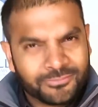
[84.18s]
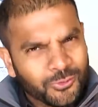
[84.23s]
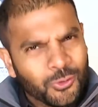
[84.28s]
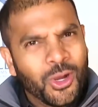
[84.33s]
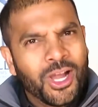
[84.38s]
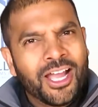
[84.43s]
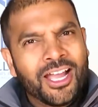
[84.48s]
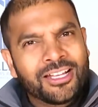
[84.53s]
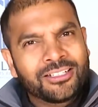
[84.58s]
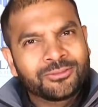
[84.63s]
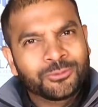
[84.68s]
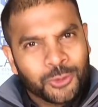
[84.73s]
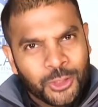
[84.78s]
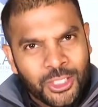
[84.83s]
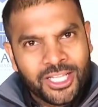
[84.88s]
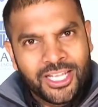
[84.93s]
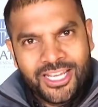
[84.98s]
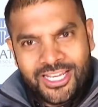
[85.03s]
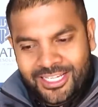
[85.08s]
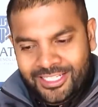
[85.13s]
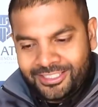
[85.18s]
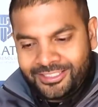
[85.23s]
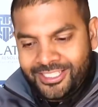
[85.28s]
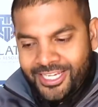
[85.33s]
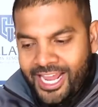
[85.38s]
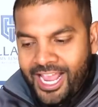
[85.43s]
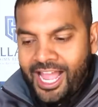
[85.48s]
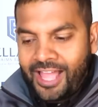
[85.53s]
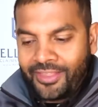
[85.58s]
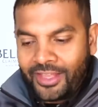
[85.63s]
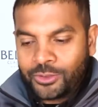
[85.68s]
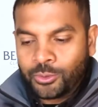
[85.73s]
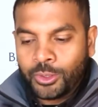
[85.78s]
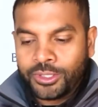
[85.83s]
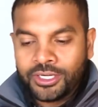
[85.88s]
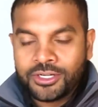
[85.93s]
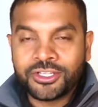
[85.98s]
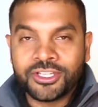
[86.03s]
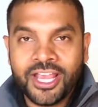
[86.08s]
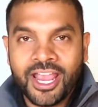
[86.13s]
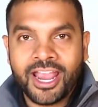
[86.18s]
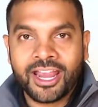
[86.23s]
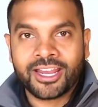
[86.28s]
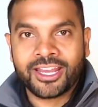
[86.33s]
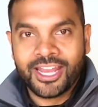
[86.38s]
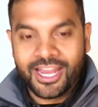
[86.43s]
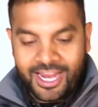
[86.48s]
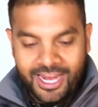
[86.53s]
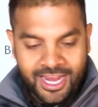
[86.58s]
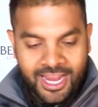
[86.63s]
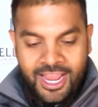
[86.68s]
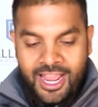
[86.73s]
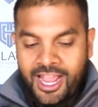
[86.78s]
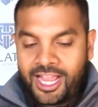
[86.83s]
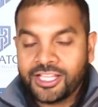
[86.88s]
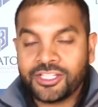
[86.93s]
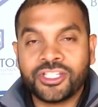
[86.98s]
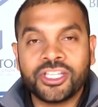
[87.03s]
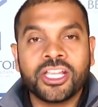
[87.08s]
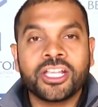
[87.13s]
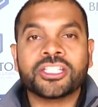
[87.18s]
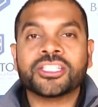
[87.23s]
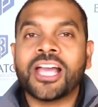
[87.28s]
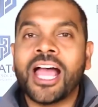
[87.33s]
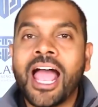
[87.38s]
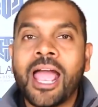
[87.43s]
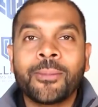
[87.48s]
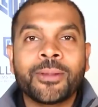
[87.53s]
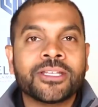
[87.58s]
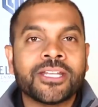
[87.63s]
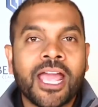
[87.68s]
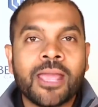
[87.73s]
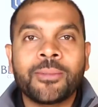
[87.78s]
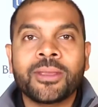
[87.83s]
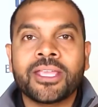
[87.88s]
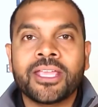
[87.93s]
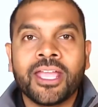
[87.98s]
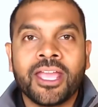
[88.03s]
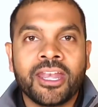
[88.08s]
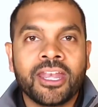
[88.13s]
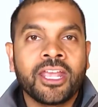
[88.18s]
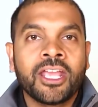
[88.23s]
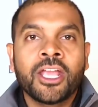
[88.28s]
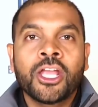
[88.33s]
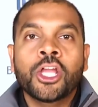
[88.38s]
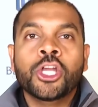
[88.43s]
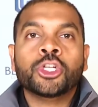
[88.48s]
What? Really? Yeah, that's what they're saying, okay? I see it time and time again.